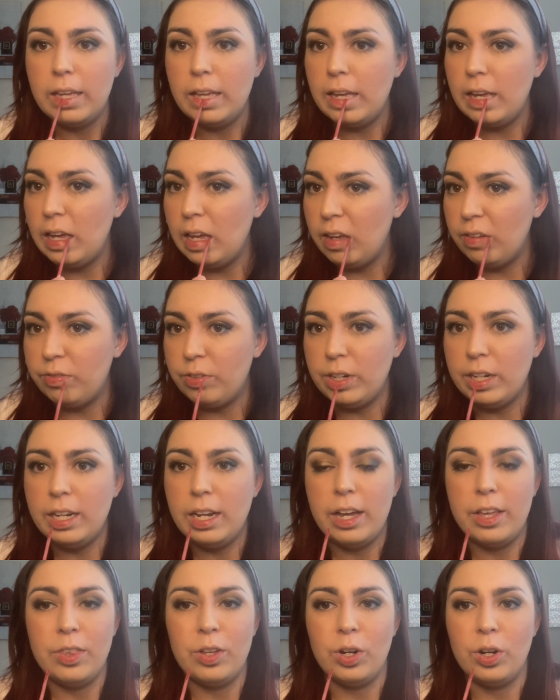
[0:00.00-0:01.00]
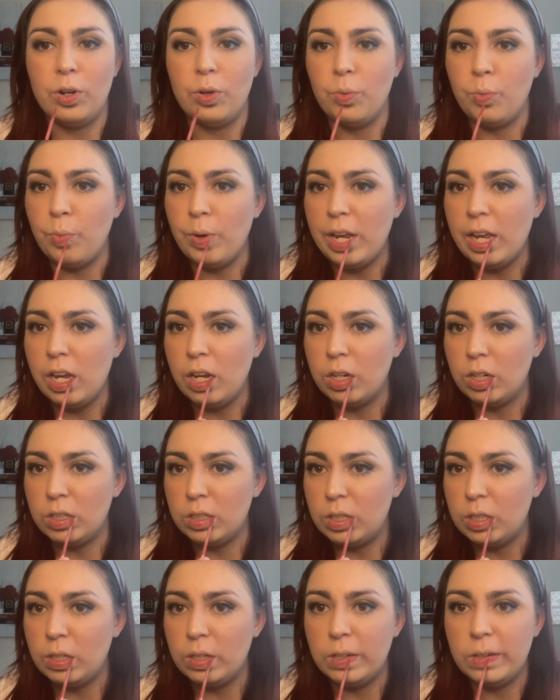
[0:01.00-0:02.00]
every other week or
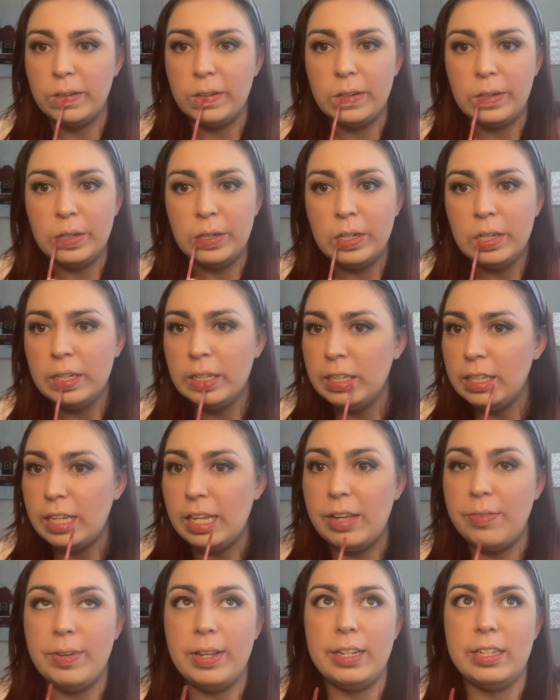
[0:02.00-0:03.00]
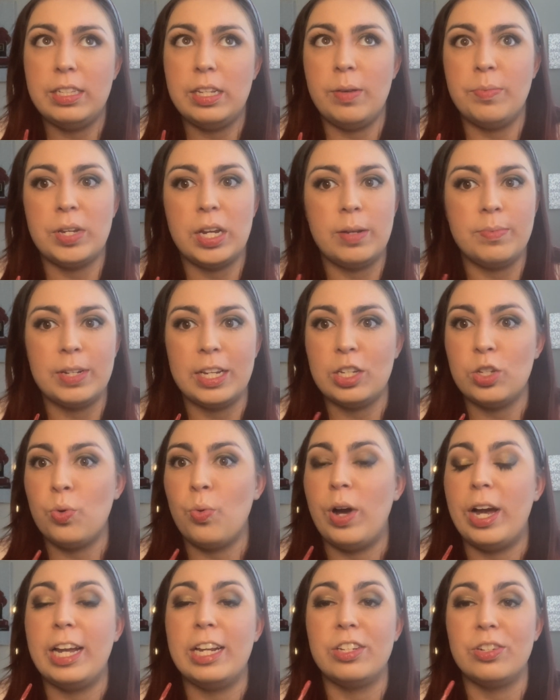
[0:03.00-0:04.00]
two, even sometimes like
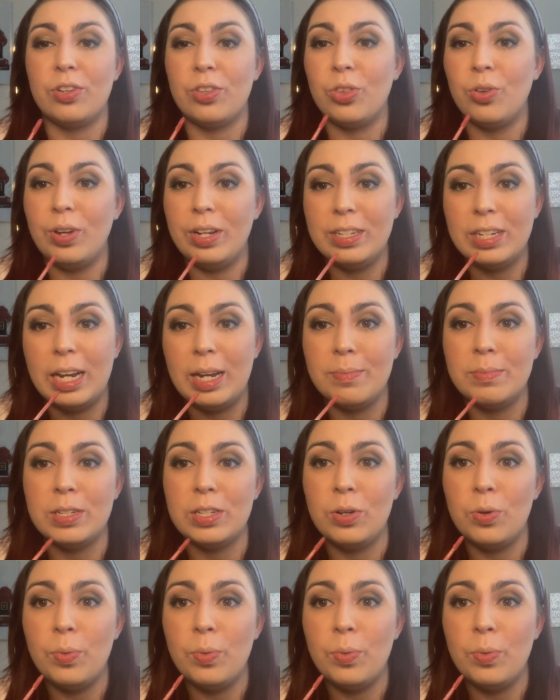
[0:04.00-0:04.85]
twice or 3 times in a